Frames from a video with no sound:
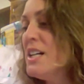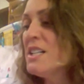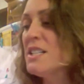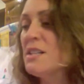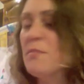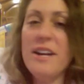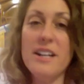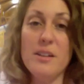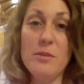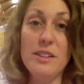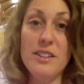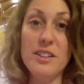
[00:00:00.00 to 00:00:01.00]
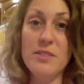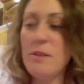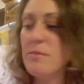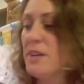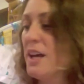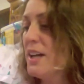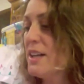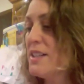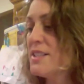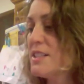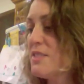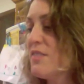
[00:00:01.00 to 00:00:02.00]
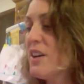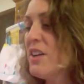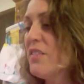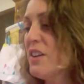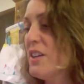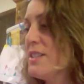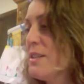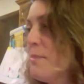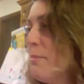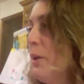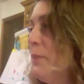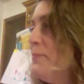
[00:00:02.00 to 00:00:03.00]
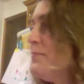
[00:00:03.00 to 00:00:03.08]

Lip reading: to make a really good rum cake because it's very, very simple.